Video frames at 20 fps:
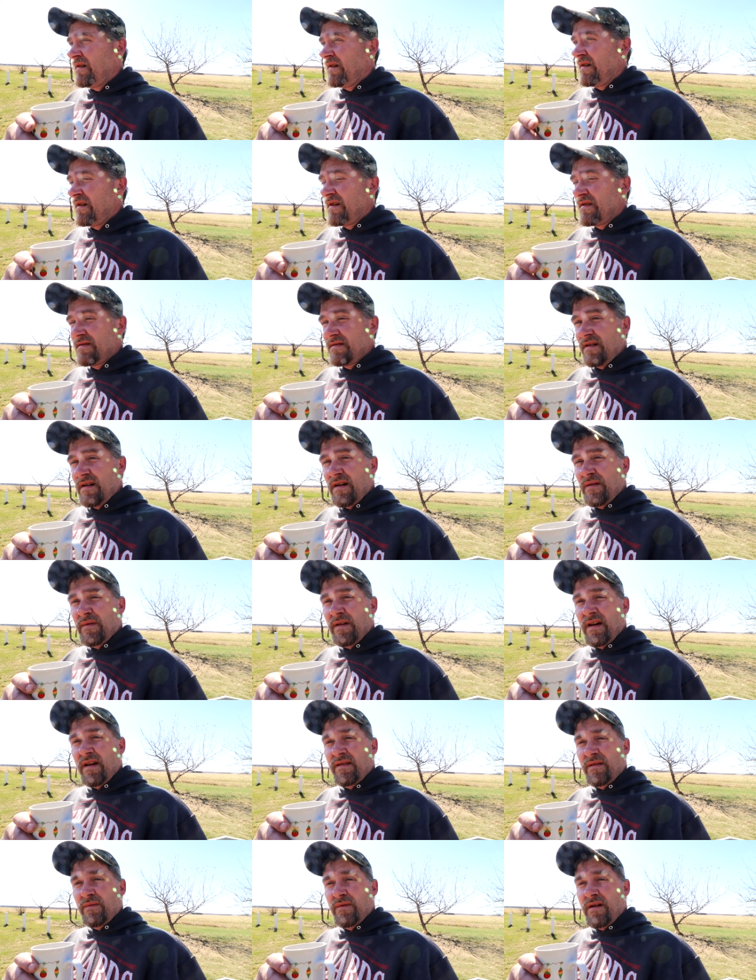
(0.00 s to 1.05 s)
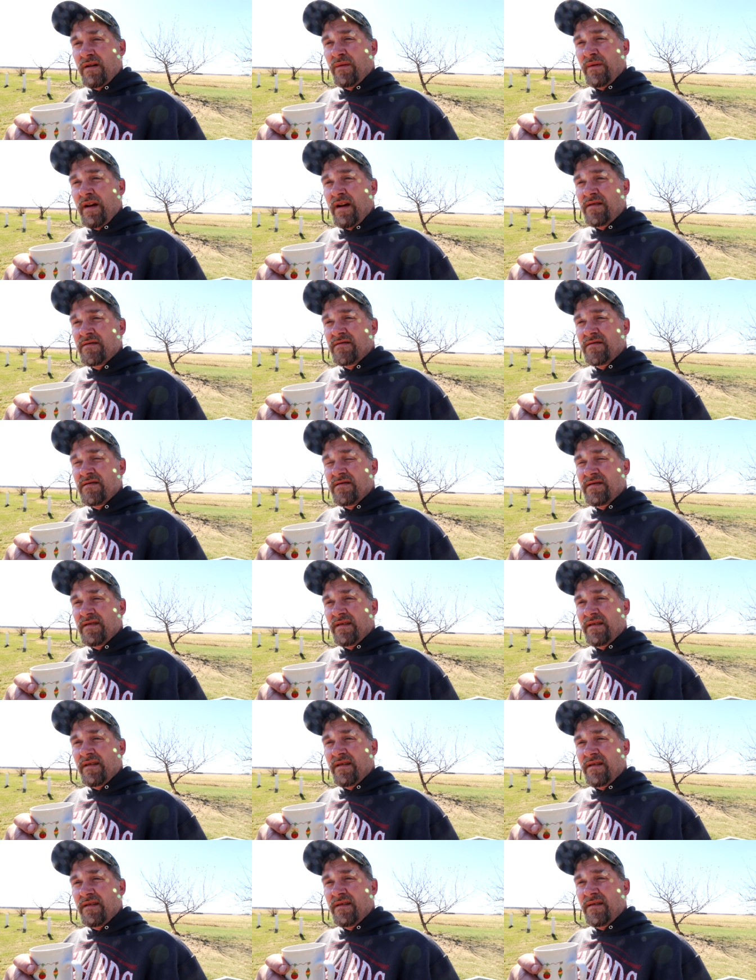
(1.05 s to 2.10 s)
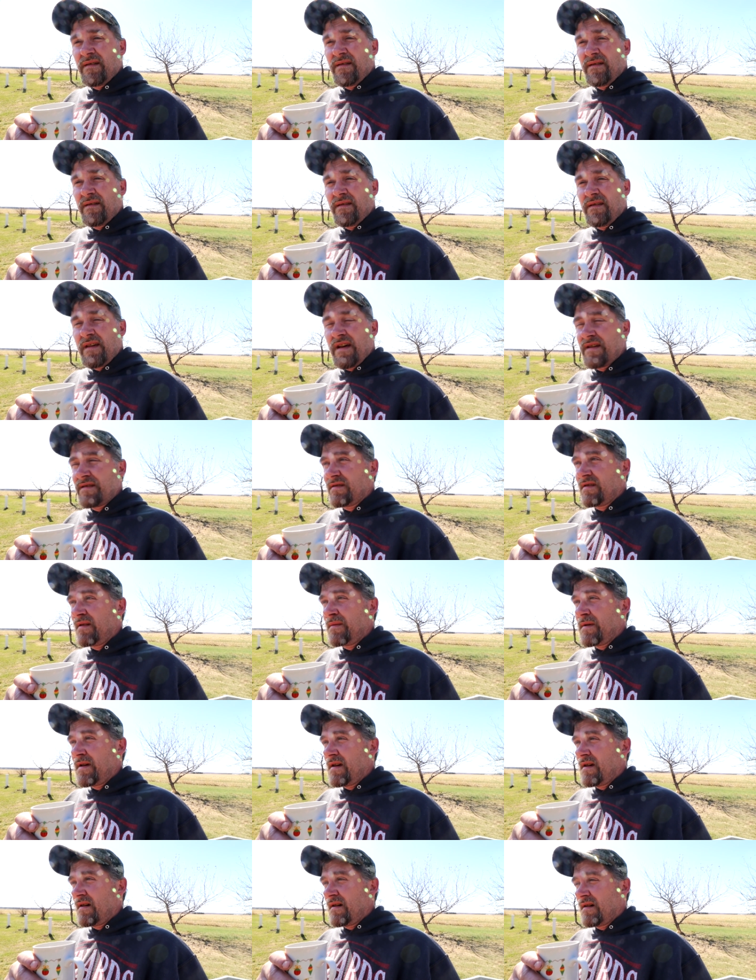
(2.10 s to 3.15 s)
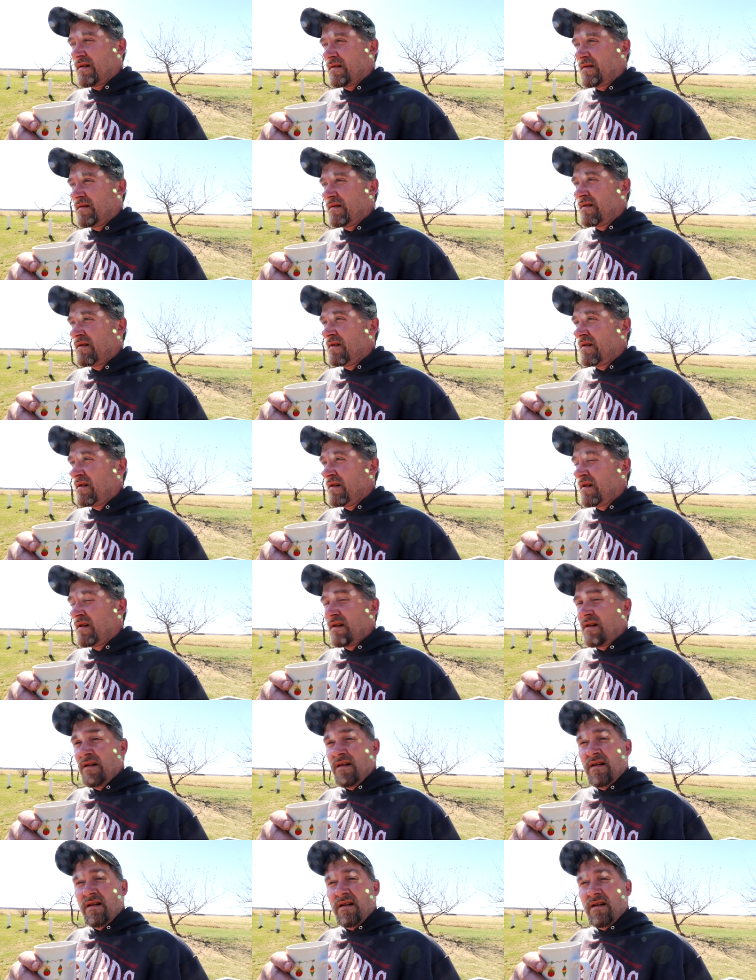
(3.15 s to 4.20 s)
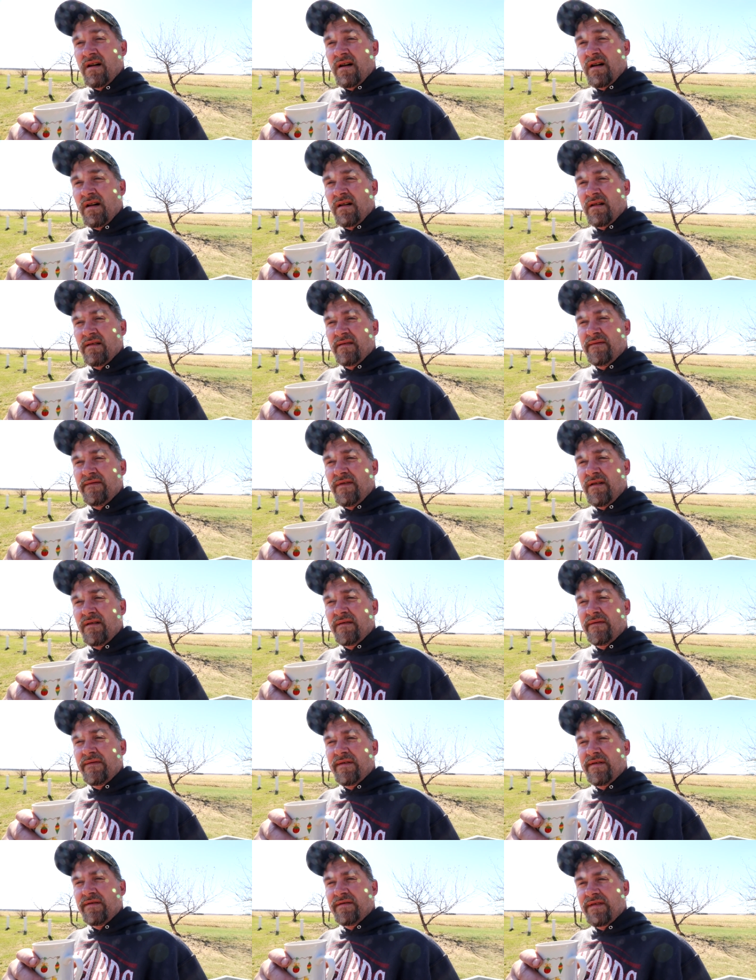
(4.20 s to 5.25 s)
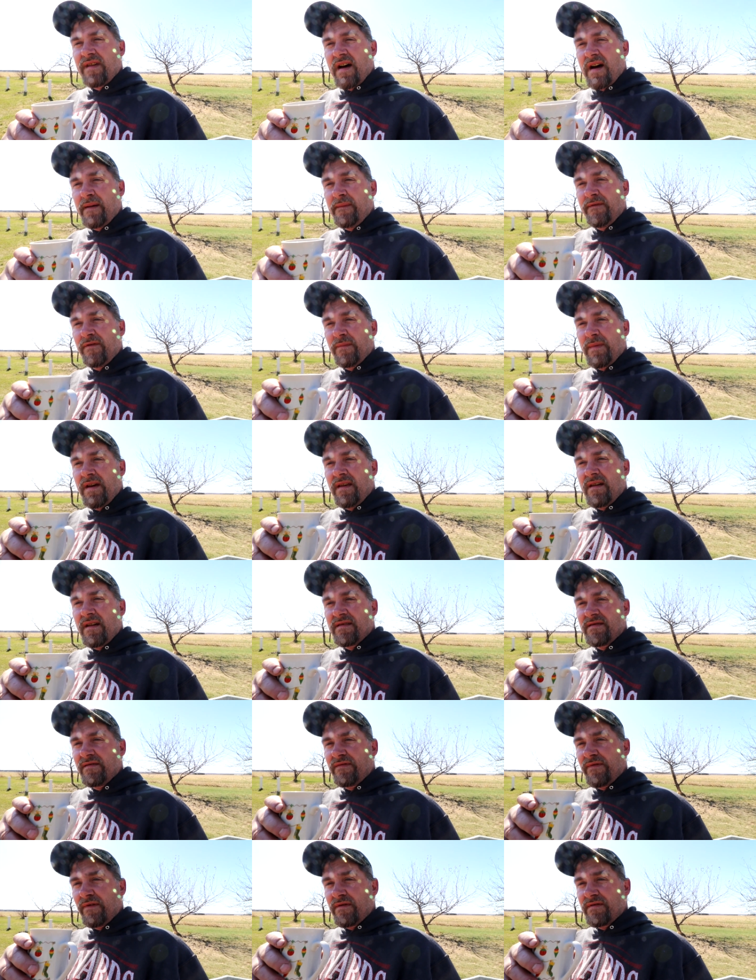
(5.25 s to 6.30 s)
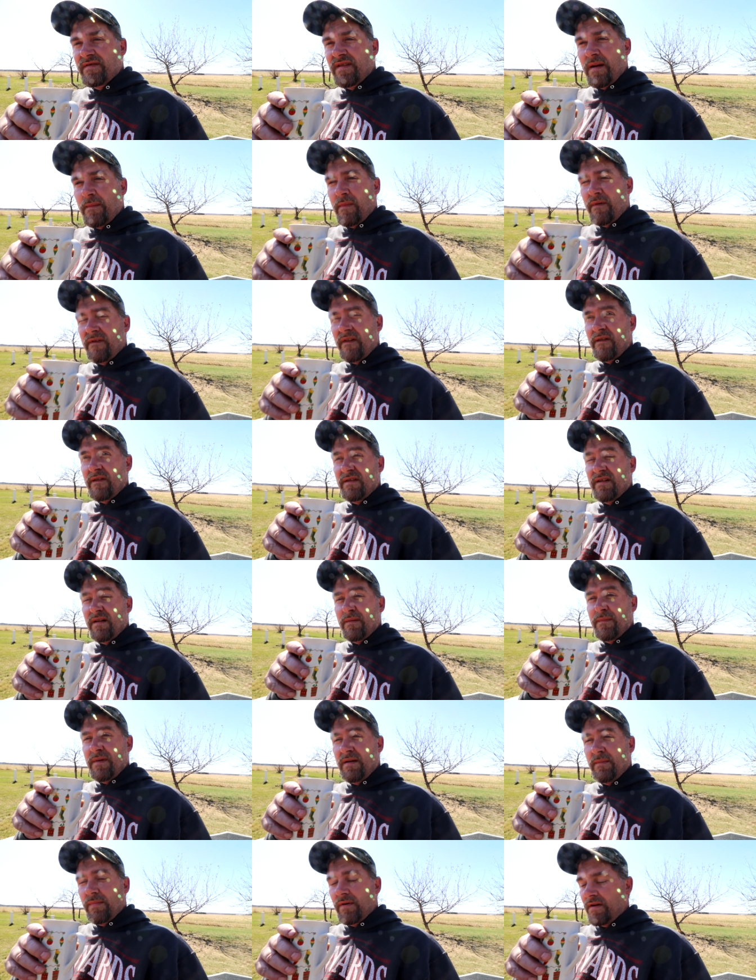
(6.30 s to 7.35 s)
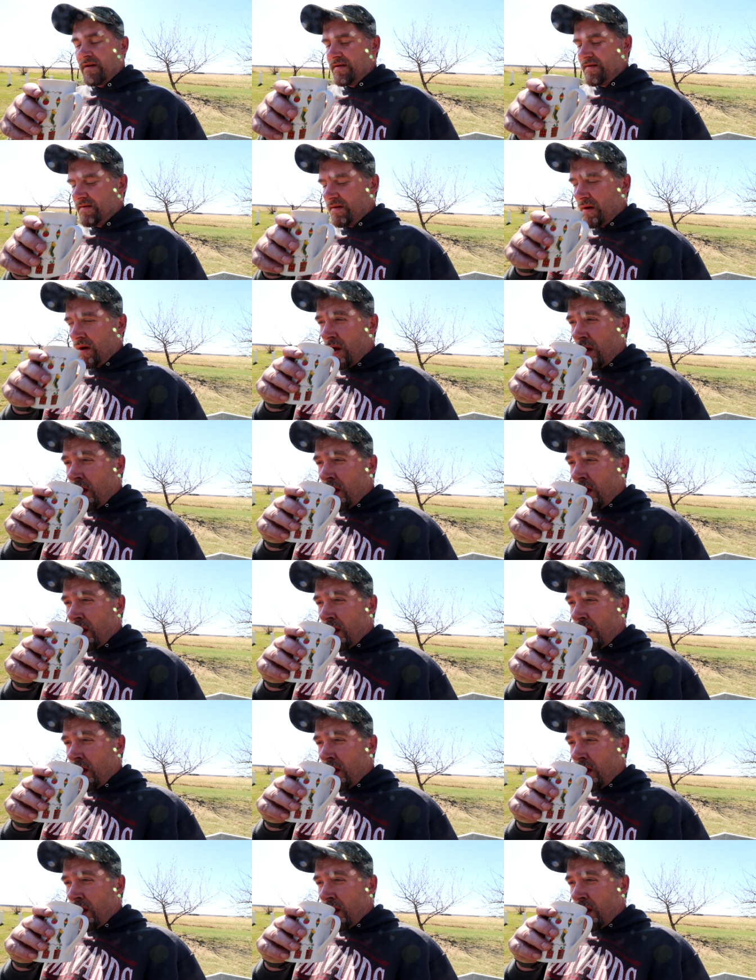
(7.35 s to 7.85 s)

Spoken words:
Is we got the Red Rangers, and that's going to be a fun-filled time for me. That's the first time I've ever done meat birds.